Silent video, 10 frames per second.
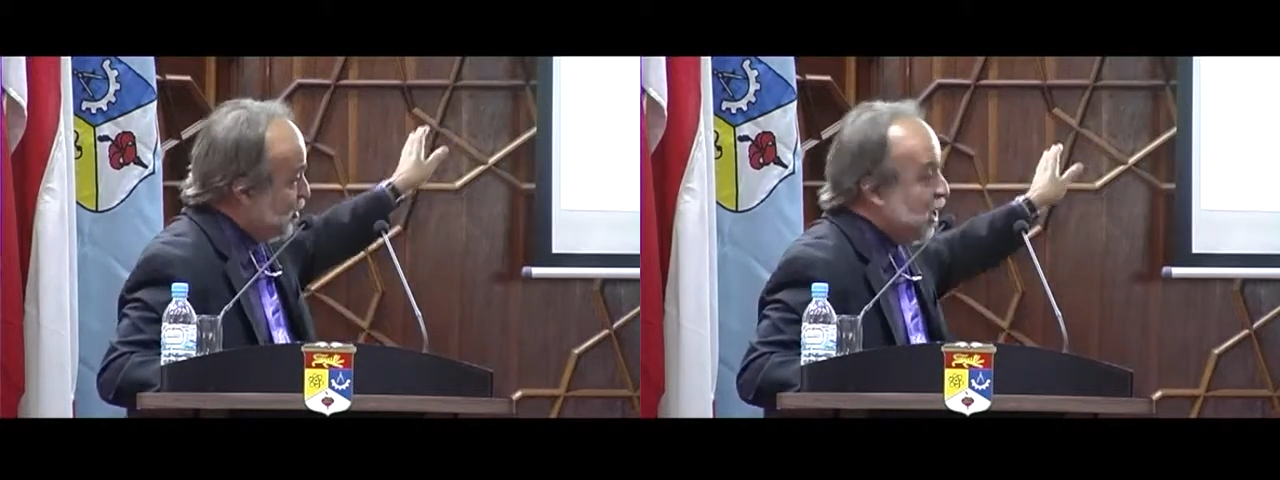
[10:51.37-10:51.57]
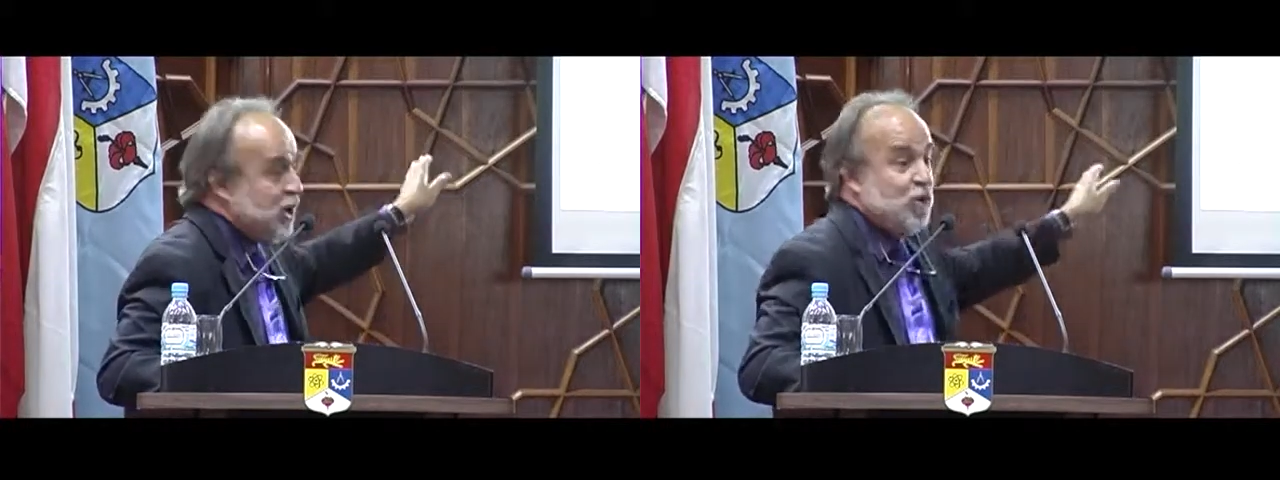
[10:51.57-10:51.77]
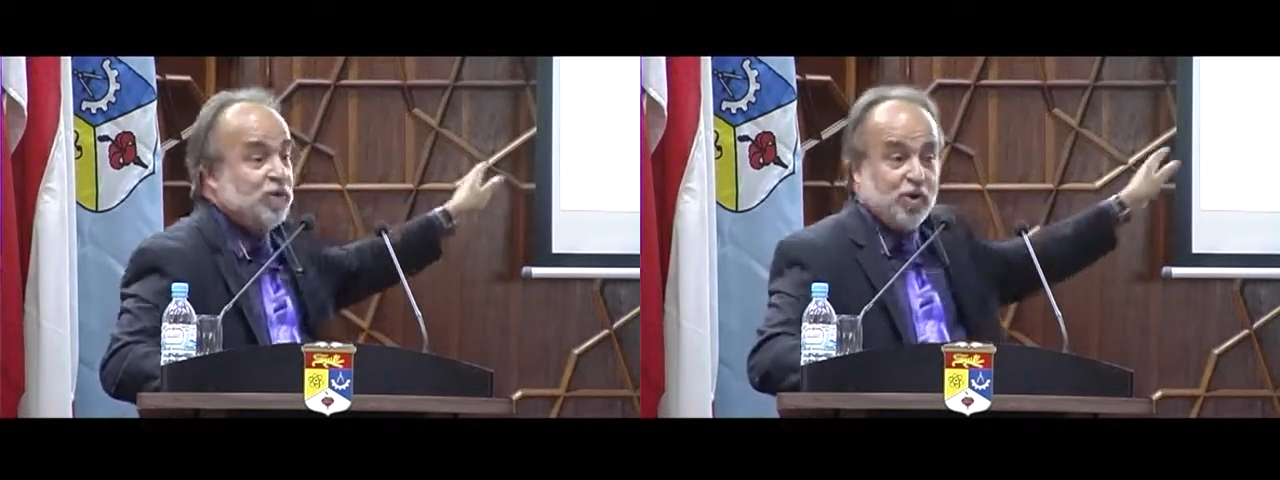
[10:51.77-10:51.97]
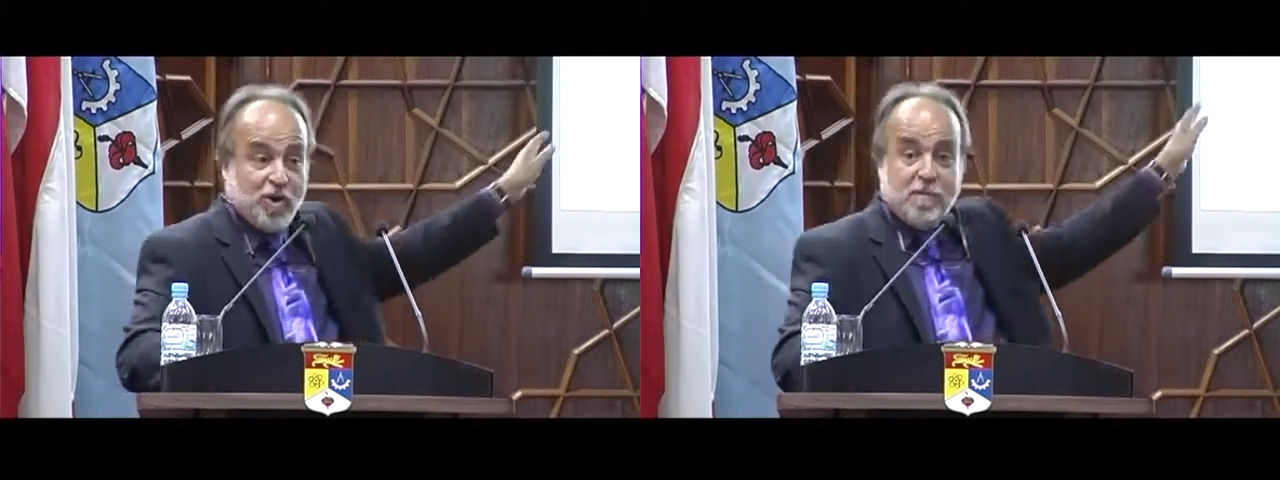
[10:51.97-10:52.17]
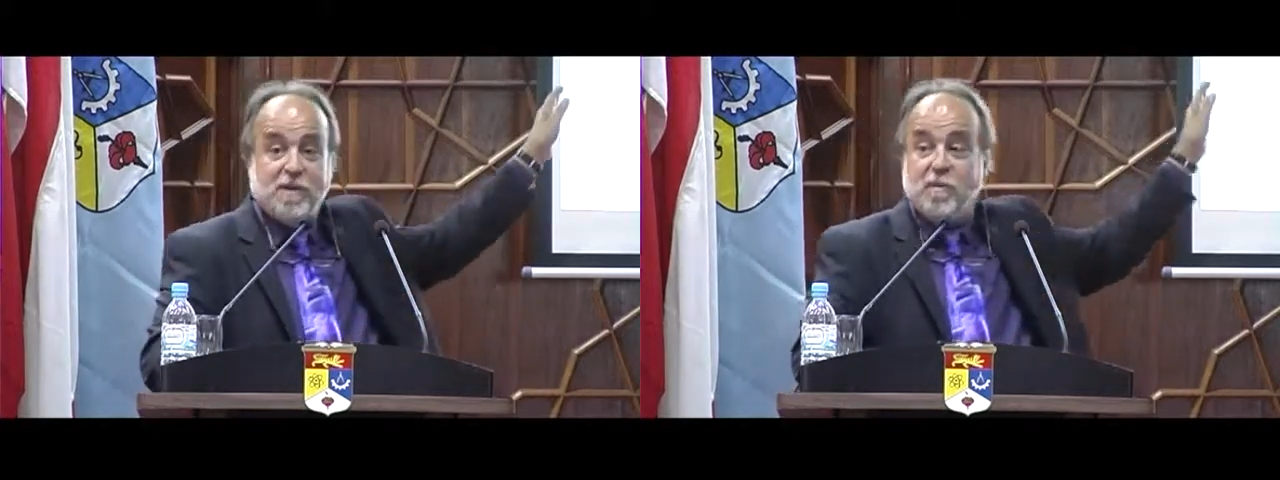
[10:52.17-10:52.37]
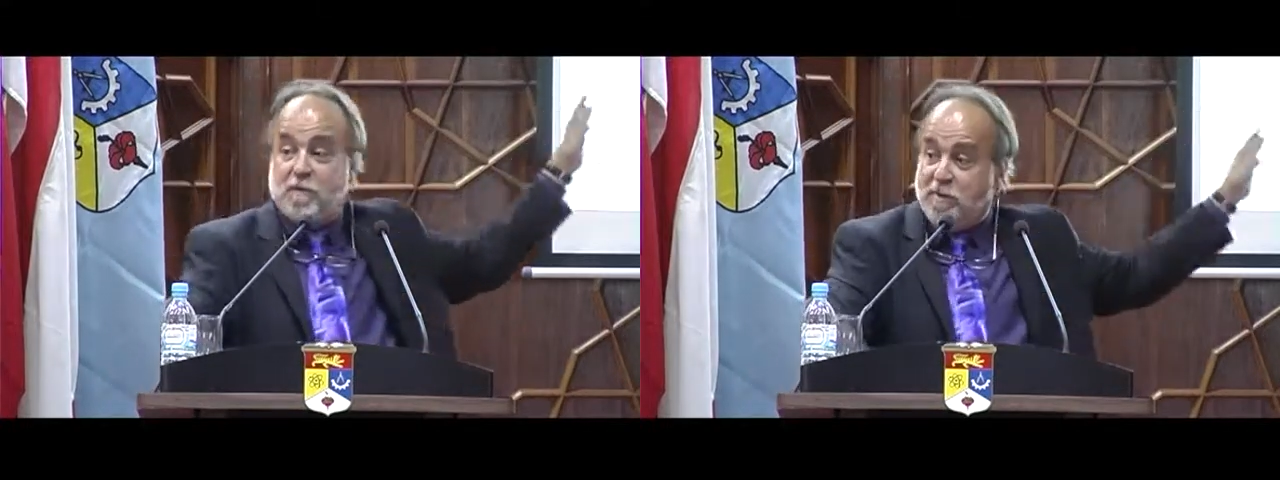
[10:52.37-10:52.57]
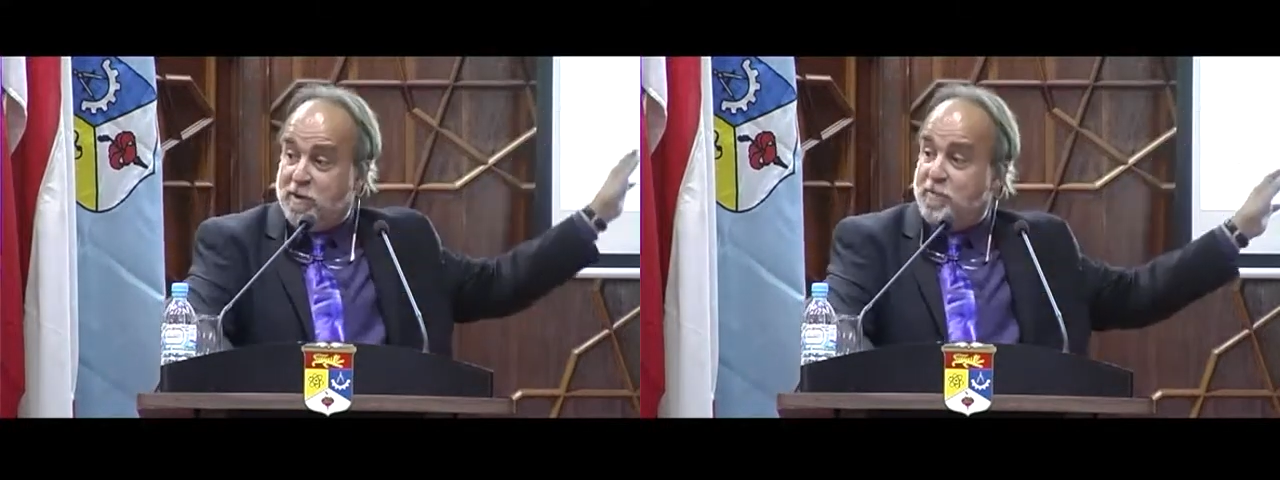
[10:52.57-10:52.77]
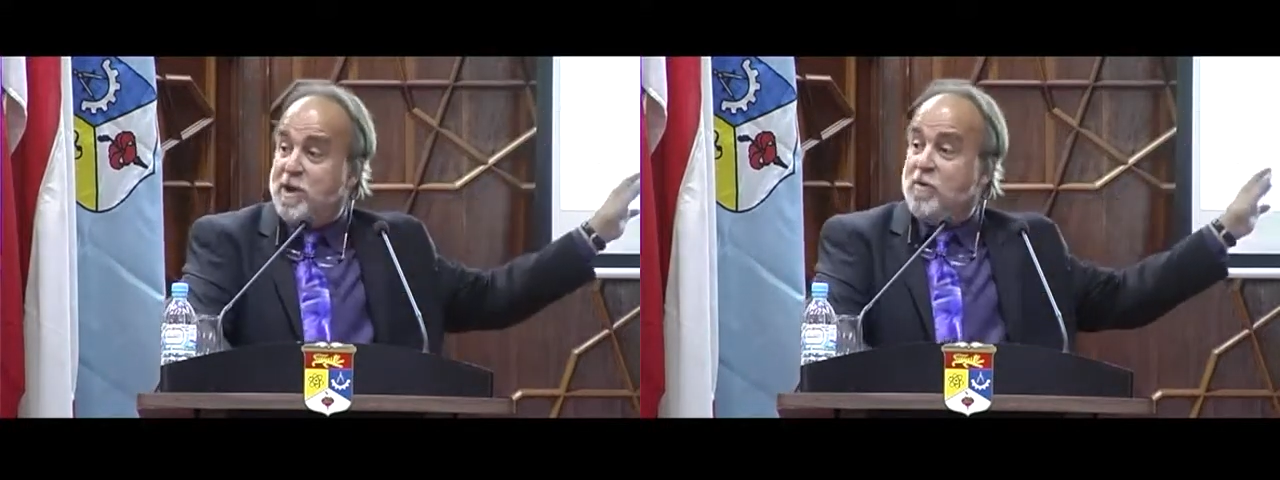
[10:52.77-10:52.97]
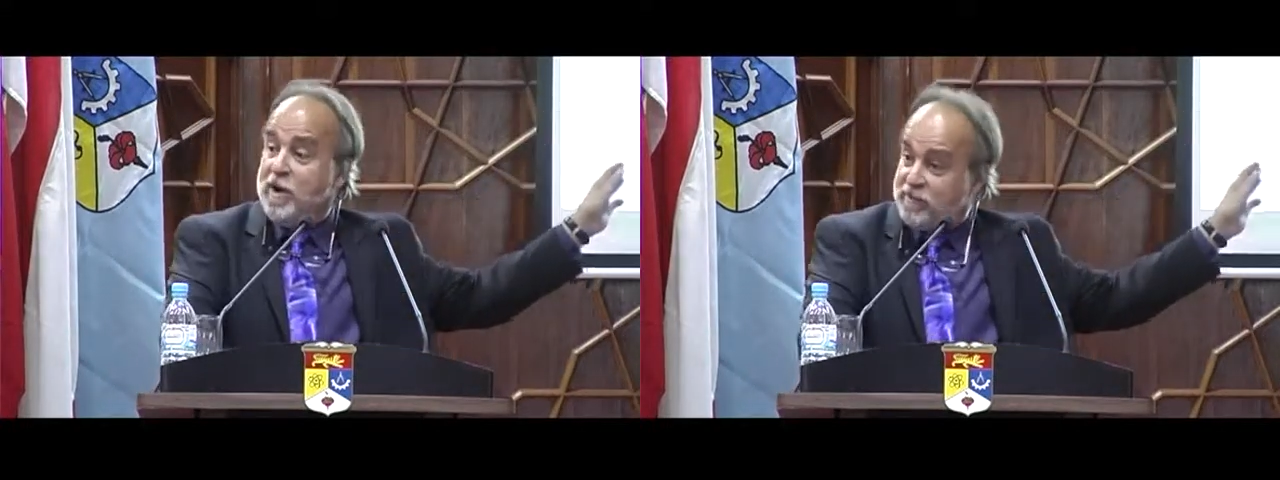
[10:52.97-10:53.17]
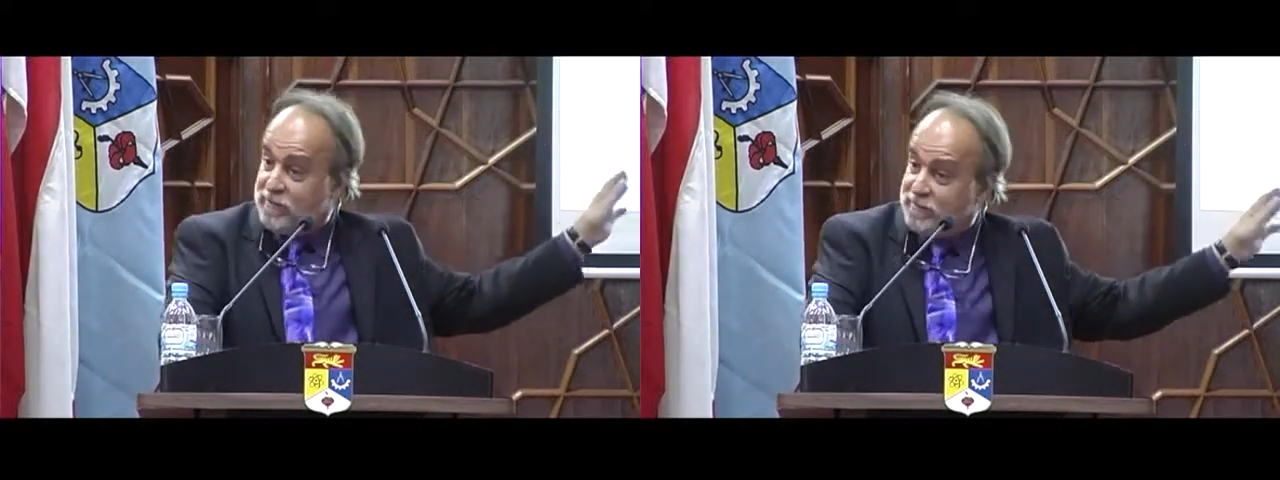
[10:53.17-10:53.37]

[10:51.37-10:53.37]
going to use are going to be the PPP ones.